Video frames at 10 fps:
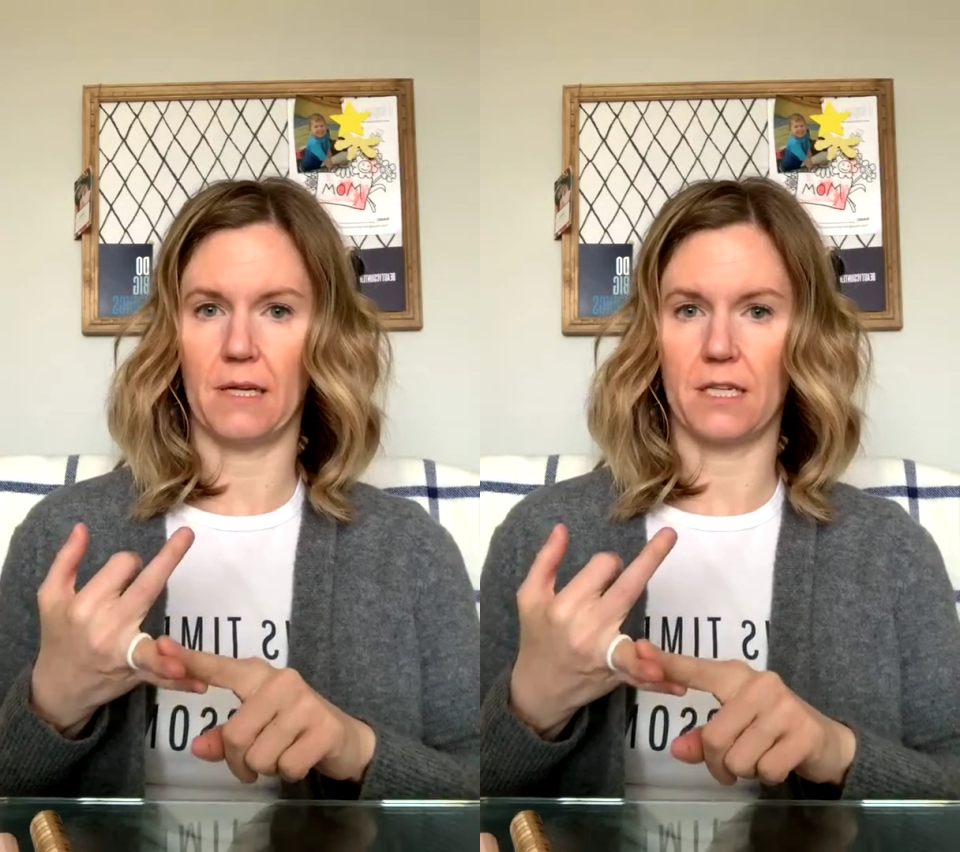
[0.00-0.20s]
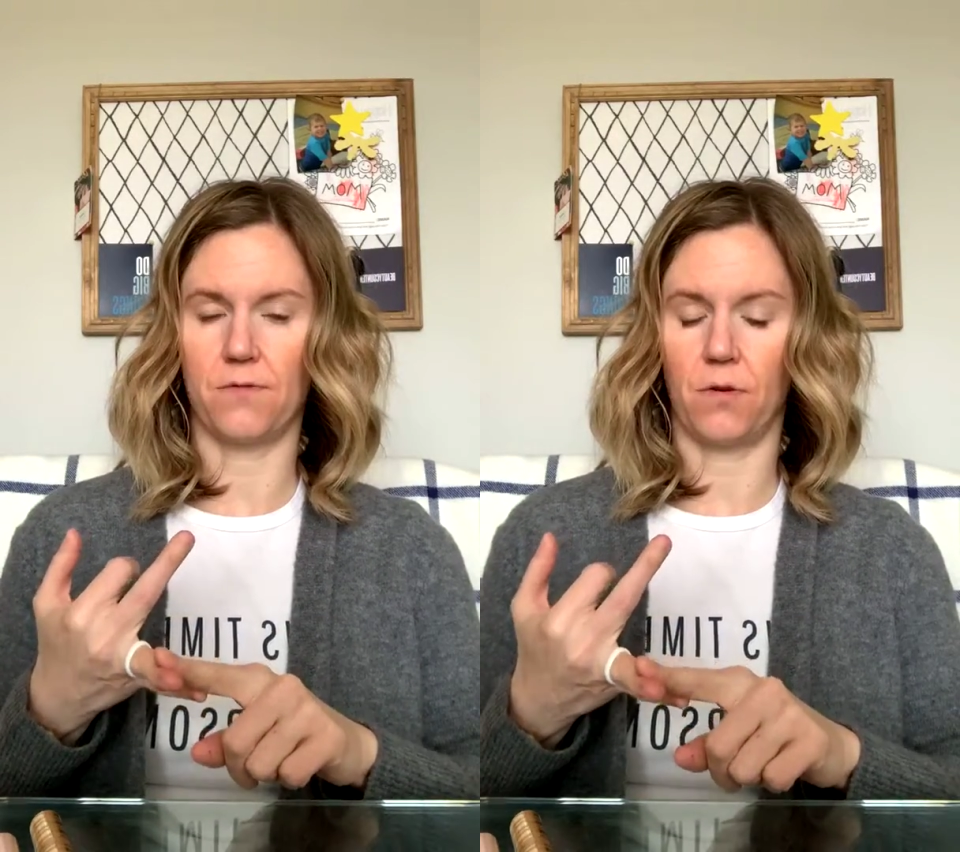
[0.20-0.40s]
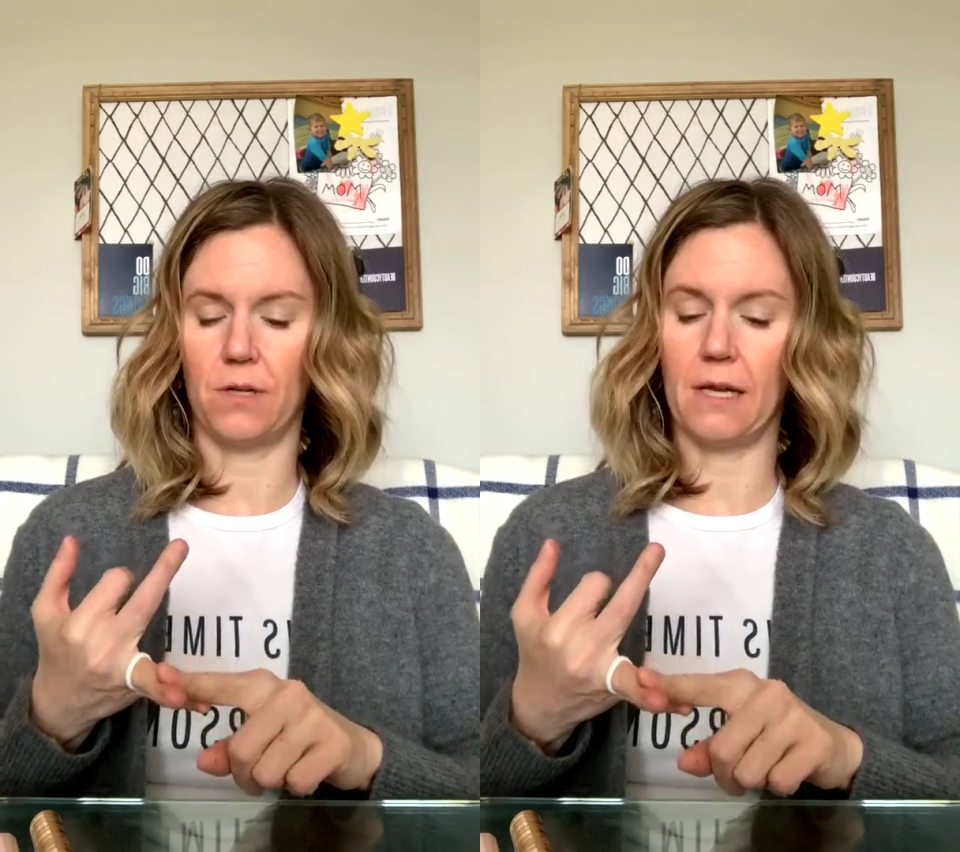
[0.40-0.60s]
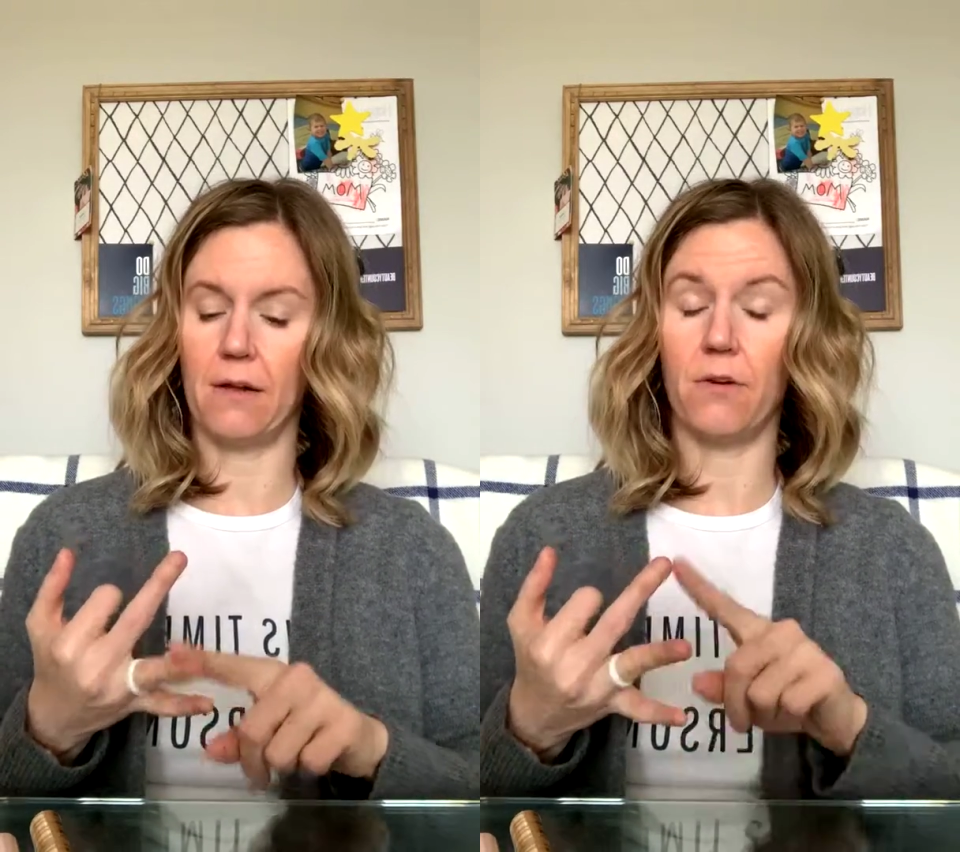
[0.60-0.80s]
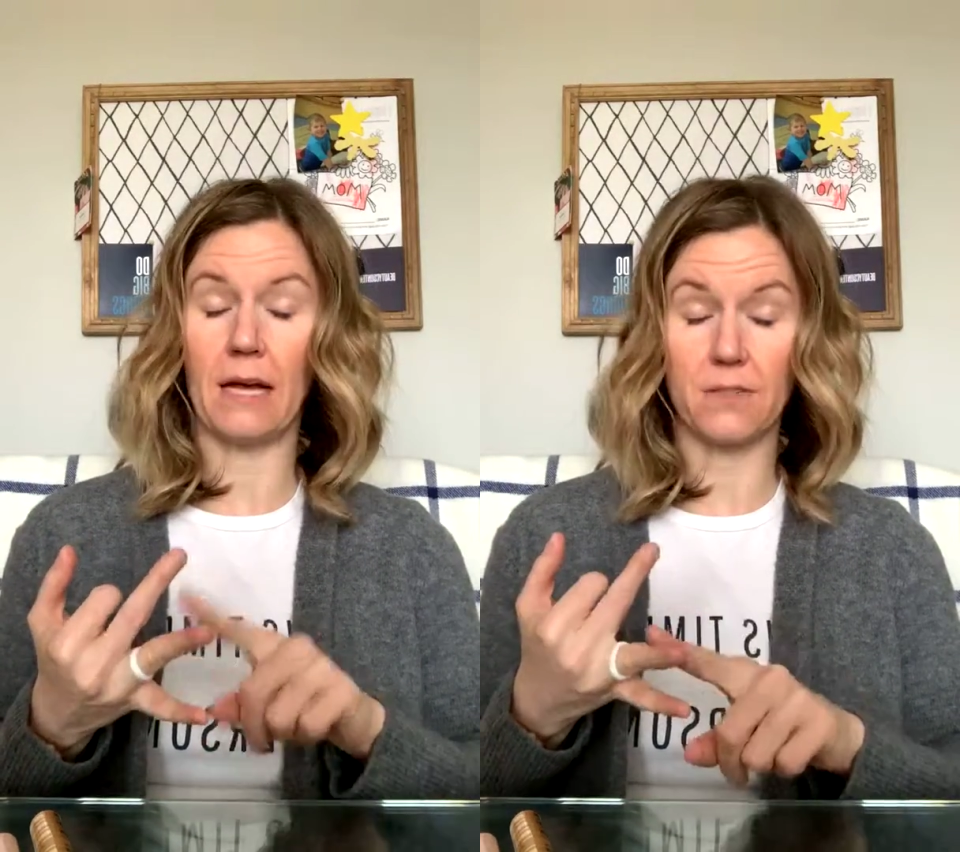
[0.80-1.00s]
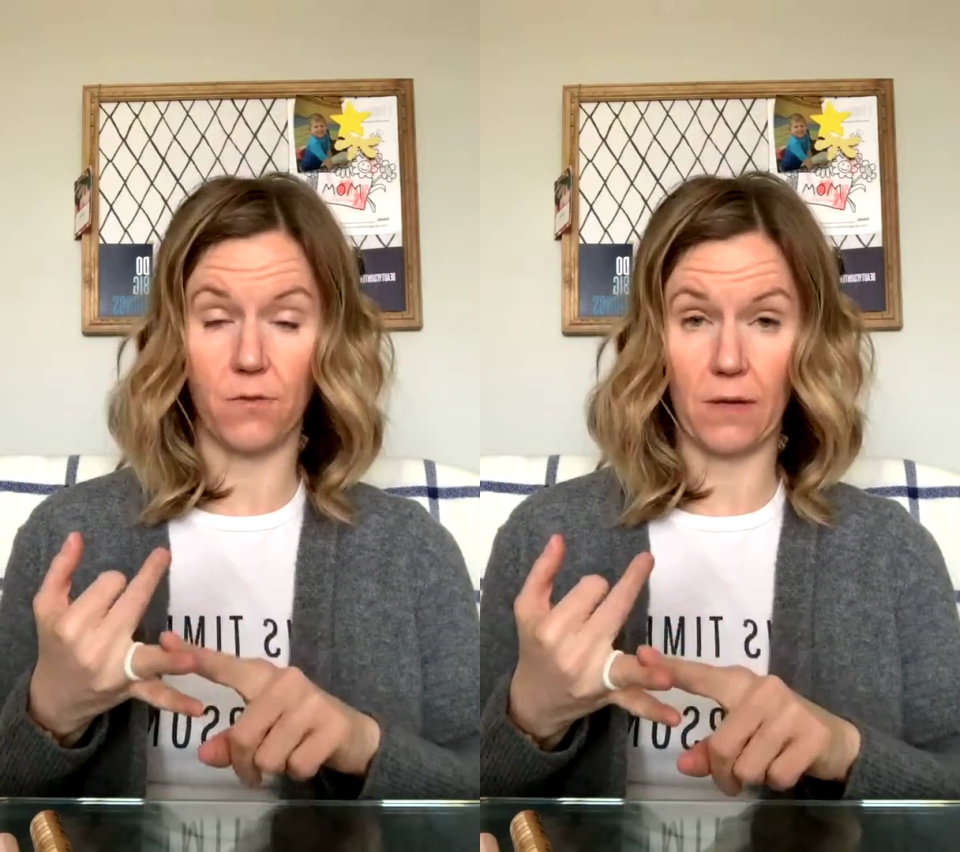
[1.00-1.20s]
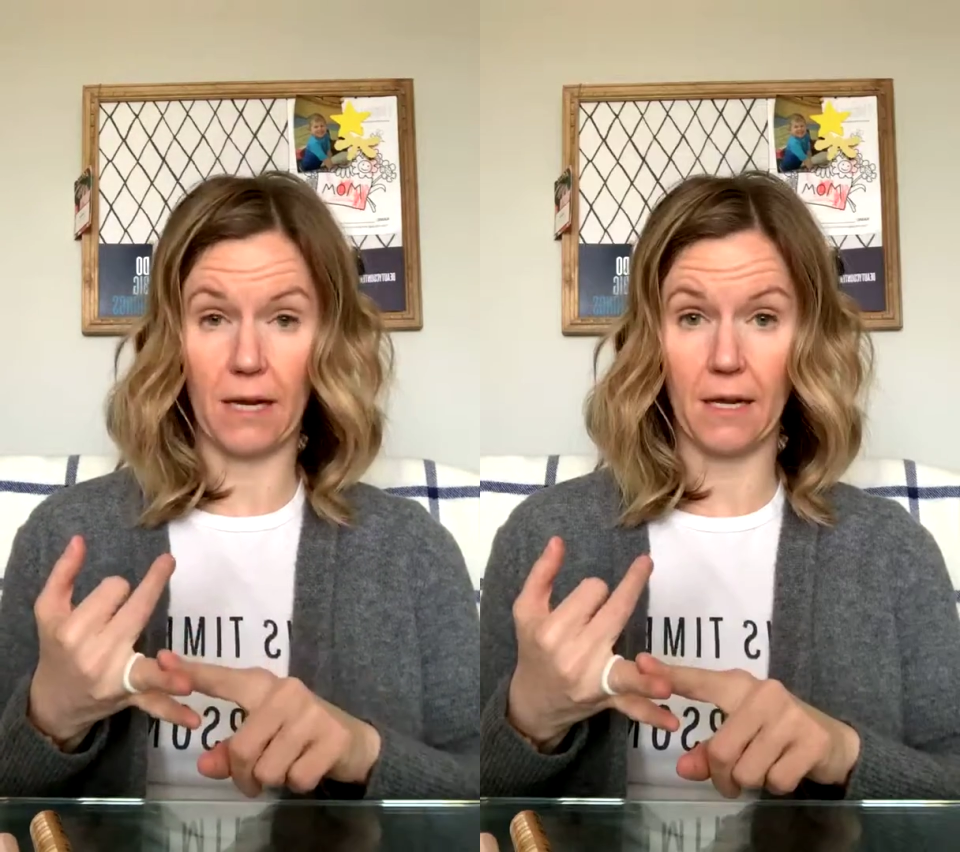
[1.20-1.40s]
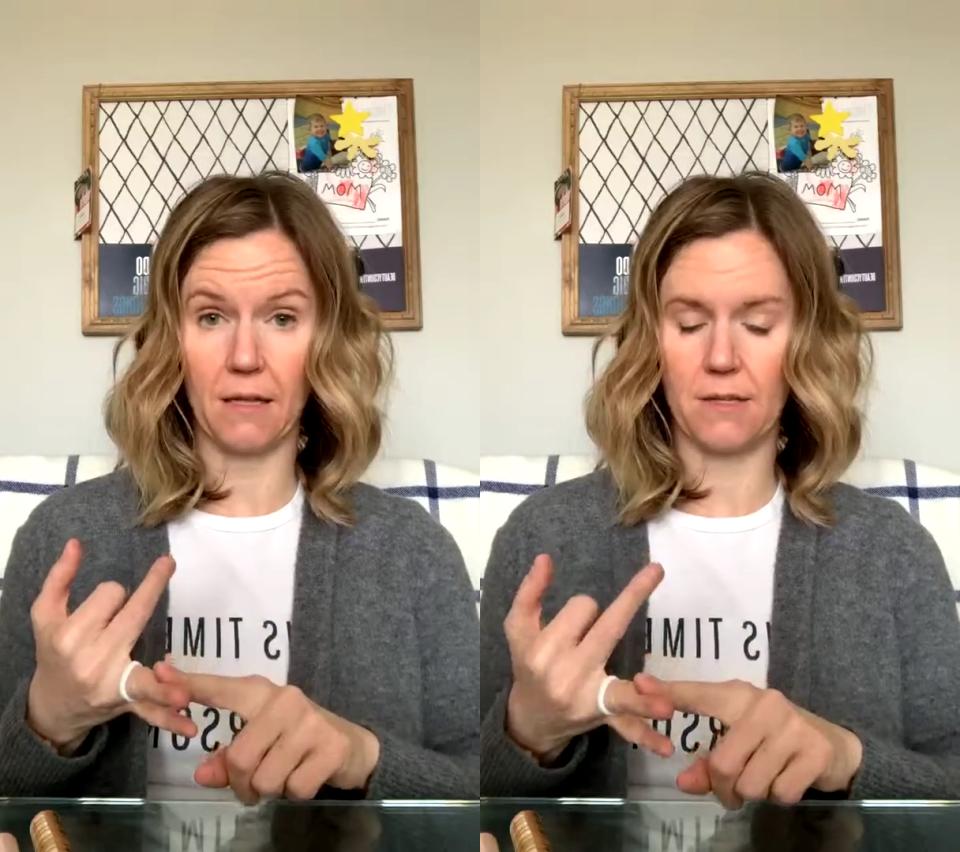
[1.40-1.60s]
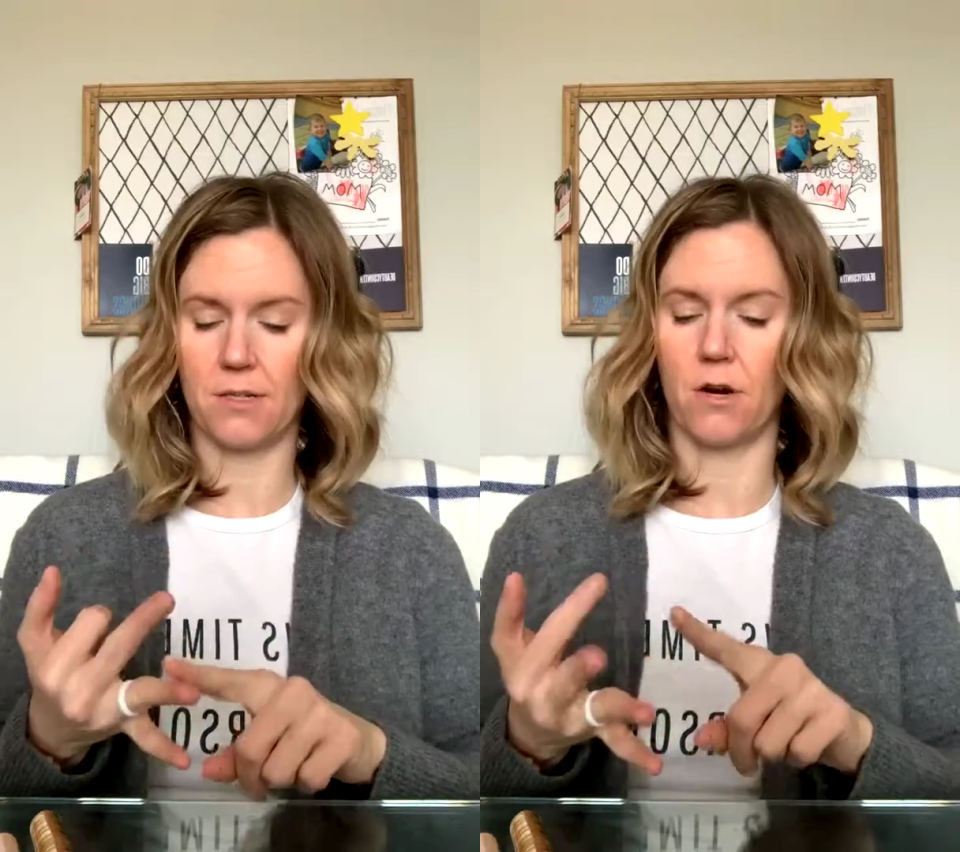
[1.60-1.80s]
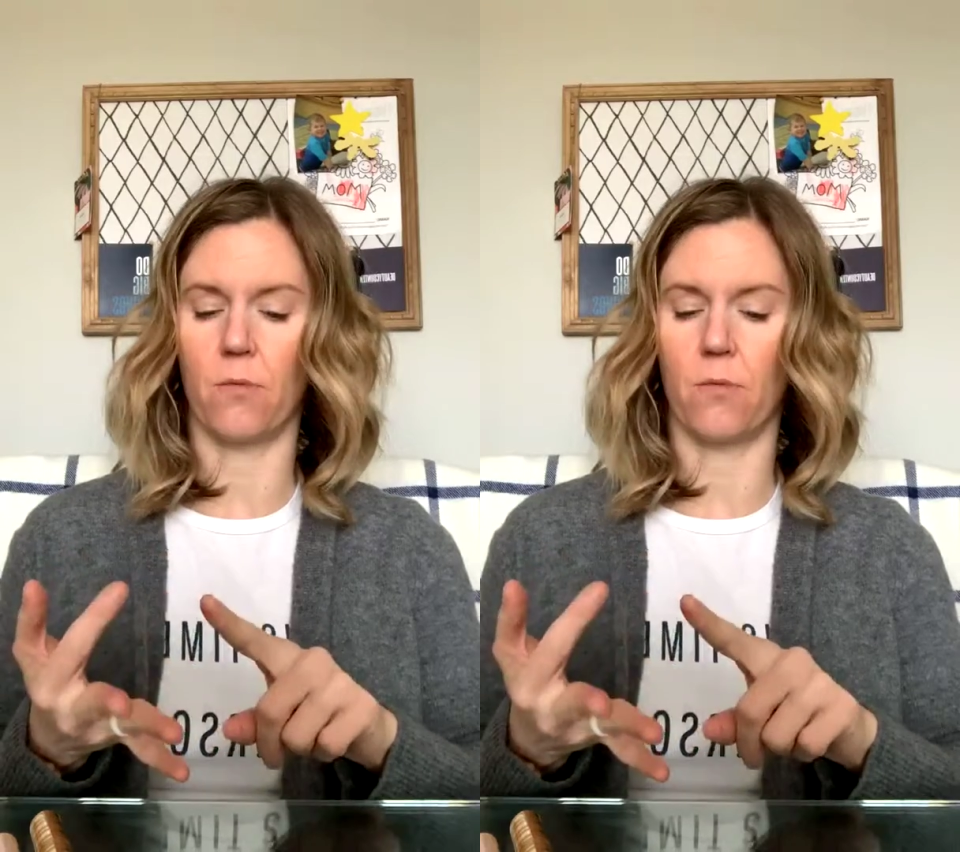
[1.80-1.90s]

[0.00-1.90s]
Exfoliating Cleanser.